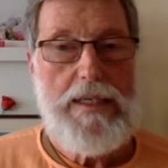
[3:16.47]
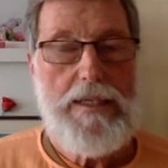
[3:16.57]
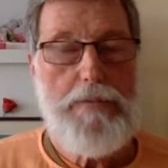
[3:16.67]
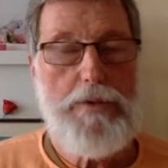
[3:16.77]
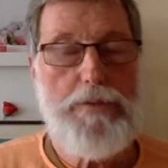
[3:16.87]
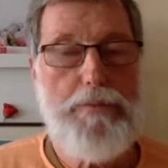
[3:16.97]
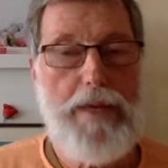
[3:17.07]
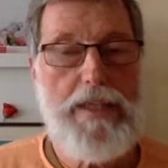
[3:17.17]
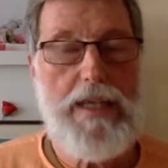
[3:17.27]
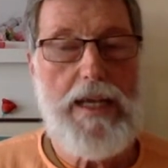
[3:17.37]
The most
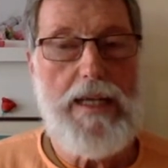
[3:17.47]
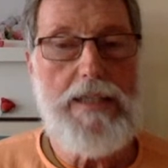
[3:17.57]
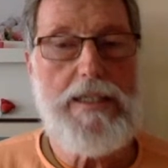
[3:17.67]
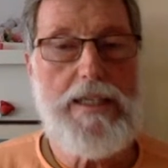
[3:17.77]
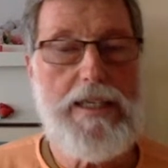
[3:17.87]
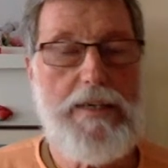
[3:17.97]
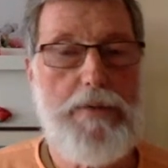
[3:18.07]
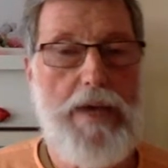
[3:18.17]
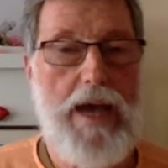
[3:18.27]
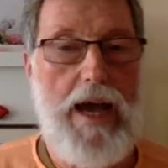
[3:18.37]
basic instinct
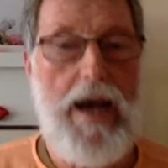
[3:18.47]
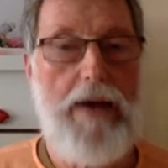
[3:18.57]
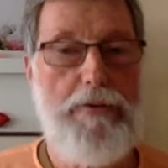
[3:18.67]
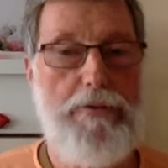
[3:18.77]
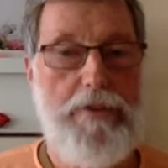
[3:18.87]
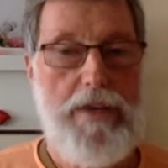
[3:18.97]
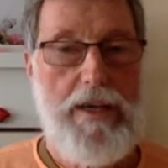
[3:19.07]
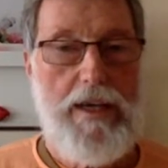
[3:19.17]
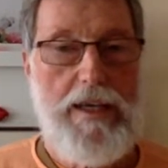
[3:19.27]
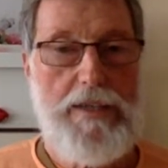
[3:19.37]
we have
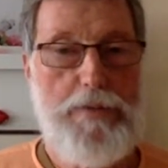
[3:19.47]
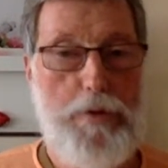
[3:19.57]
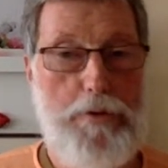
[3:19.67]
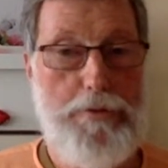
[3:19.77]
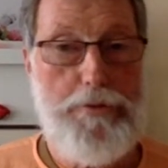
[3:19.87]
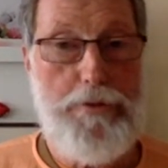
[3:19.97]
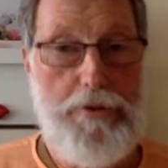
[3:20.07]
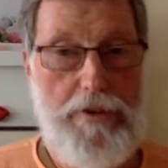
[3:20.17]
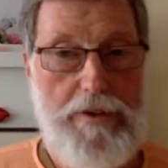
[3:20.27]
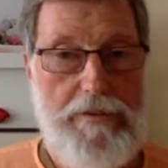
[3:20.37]
is for
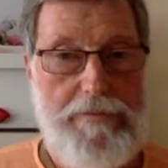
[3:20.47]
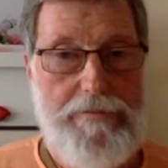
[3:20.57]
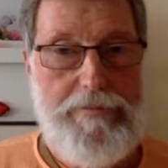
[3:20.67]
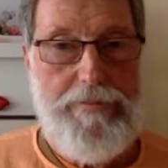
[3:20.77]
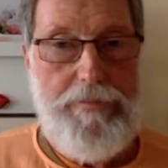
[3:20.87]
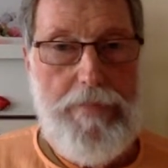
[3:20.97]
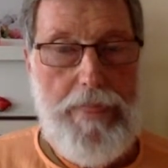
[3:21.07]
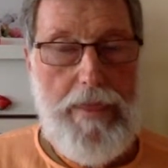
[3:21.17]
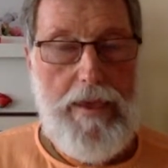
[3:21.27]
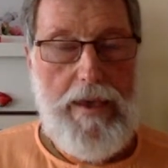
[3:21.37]
food.
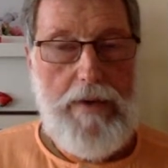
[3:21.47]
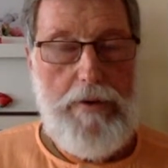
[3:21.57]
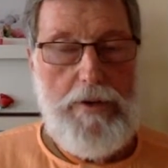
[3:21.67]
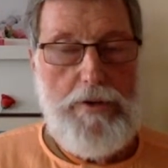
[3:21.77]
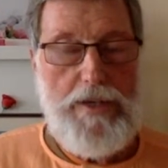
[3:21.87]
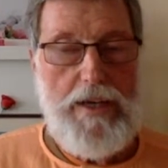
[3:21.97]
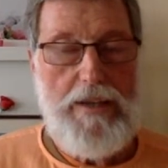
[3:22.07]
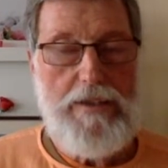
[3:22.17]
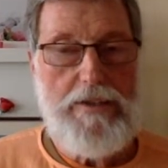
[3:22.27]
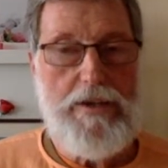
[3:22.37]
When you take
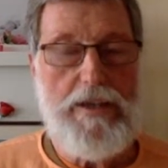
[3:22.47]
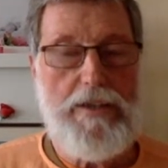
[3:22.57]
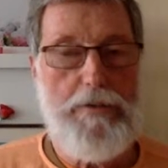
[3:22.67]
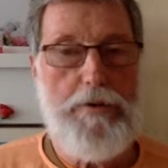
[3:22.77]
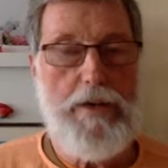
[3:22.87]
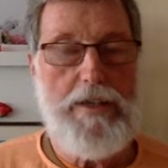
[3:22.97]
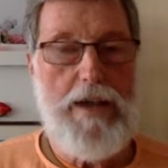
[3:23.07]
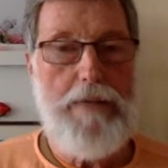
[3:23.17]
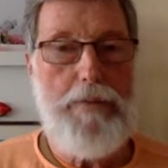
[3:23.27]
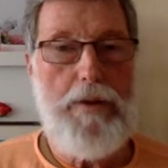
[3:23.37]
the structure, for
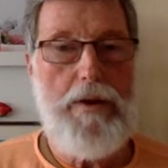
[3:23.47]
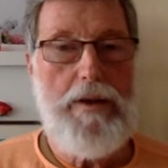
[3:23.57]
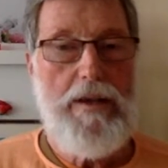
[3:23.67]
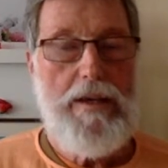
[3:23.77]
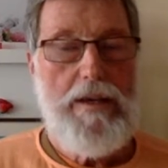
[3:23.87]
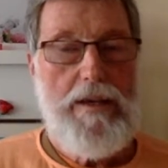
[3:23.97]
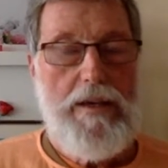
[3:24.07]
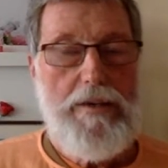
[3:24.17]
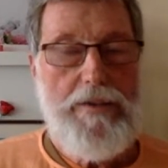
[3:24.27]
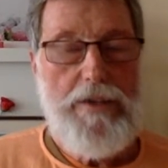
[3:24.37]
example,
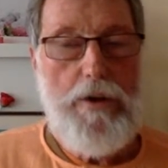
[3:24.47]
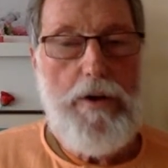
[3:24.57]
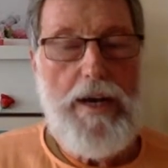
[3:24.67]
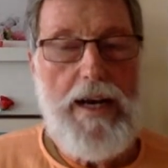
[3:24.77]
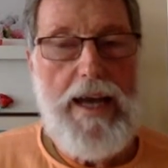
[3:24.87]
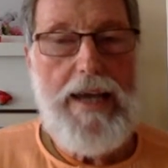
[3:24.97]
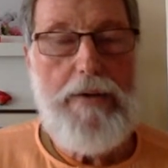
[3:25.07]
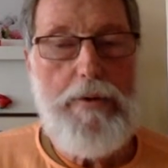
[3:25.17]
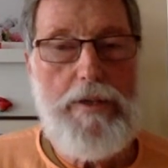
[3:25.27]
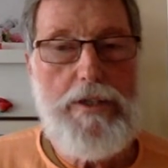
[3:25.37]
the yogic
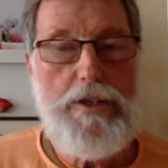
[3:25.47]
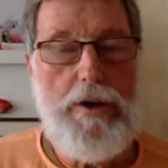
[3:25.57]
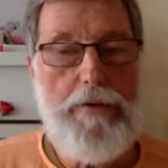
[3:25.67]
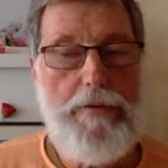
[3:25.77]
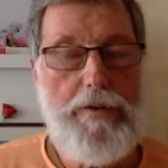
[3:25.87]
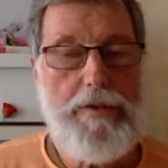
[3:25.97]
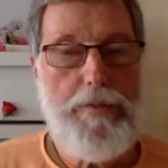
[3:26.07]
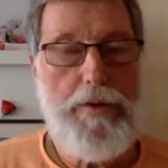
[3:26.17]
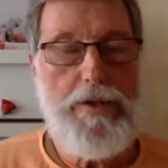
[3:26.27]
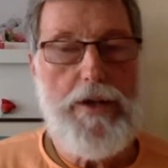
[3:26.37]
language of
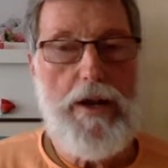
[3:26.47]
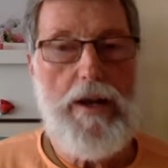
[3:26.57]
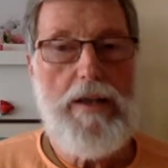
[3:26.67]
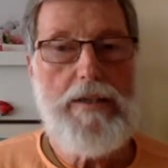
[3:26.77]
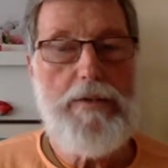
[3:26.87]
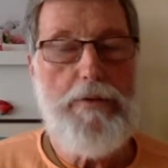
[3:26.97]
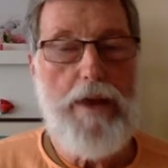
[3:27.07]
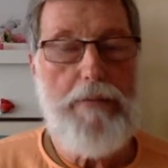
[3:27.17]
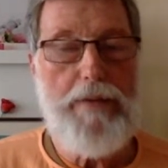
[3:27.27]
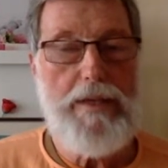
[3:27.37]
spiritual
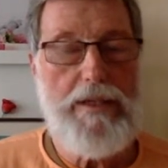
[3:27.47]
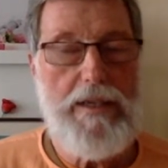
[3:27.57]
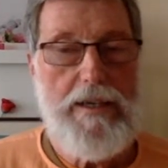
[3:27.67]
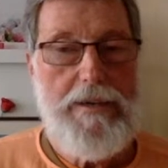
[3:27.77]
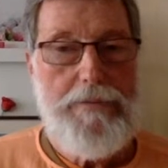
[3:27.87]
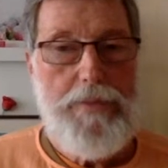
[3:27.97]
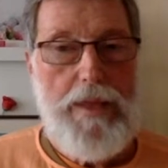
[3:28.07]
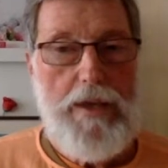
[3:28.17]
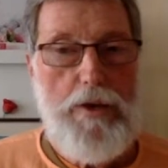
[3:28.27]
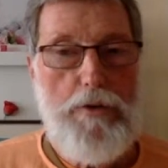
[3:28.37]
development,
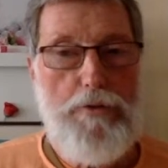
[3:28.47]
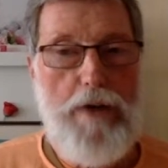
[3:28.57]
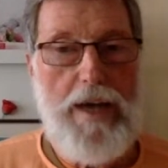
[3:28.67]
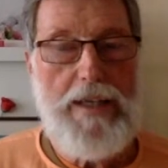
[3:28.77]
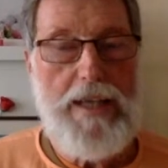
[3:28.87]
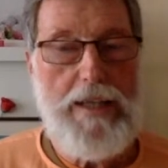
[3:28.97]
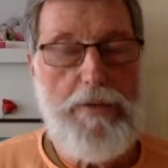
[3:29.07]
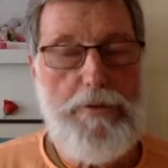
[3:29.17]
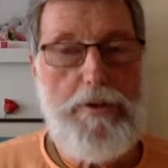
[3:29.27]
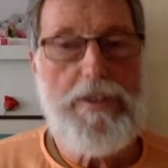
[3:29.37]
you'll find that the
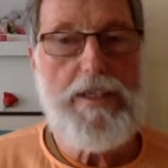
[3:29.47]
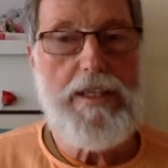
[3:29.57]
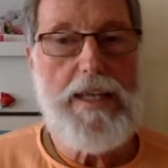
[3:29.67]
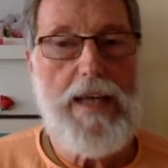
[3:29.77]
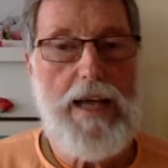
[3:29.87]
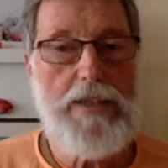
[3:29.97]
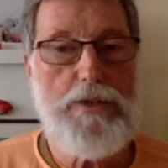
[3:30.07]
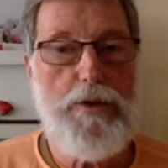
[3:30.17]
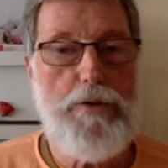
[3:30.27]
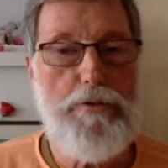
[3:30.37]
first thing that has
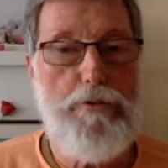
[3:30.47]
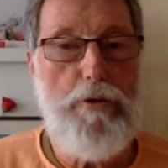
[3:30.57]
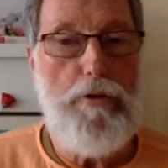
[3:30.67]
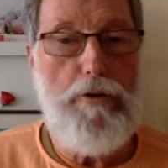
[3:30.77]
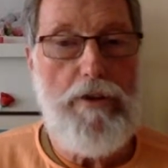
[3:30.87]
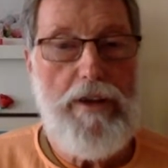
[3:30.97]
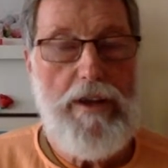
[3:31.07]
to unfold